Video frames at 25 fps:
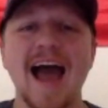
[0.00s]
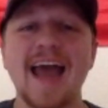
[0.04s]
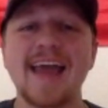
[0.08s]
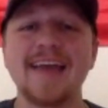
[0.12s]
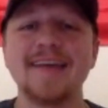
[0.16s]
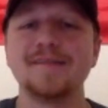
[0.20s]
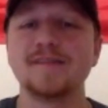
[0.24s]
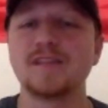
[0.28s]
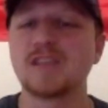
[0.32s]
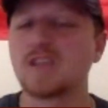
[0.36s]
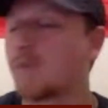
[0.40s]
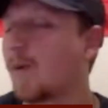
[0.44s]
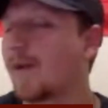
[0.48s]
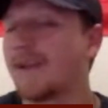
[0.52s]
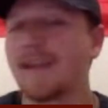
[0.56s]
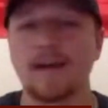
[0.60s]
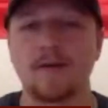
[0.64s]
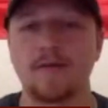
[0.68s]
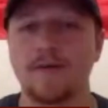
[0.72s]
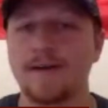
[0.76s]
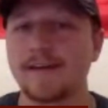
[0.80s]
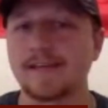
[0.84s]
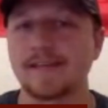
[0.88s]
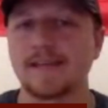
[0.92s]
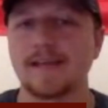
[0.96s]
I sweat
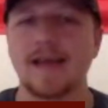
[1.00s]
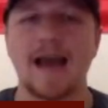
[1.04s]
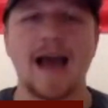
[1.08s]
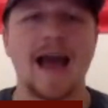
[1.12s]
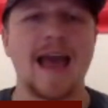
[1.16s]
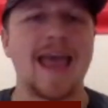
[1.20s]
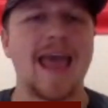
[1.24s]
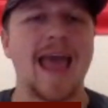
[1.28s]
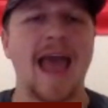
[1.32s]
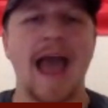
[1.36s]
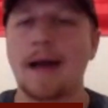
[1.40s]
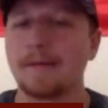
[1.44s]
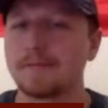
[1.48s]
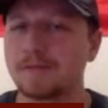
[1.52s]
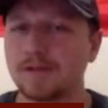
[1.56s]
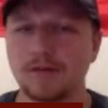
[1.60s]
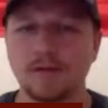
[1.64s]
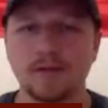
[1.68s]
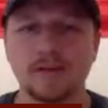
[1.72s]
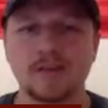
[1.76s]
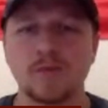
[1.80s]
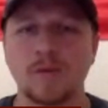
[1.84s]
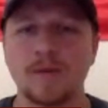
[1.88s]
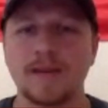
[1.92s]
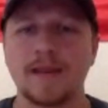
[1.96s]
like crazy. I
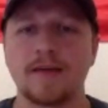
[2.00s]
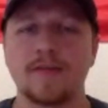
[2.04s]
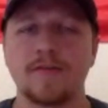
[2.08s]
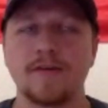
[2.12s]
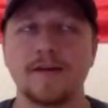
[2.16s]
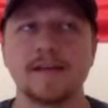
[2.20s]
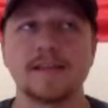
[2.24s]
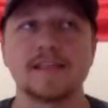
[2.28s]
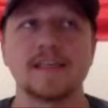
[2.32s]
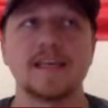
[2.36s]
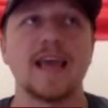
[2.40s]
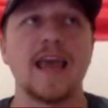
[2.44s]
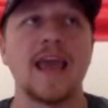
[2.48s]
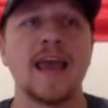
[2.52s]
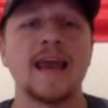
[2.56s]
absolutely sweat like crazy.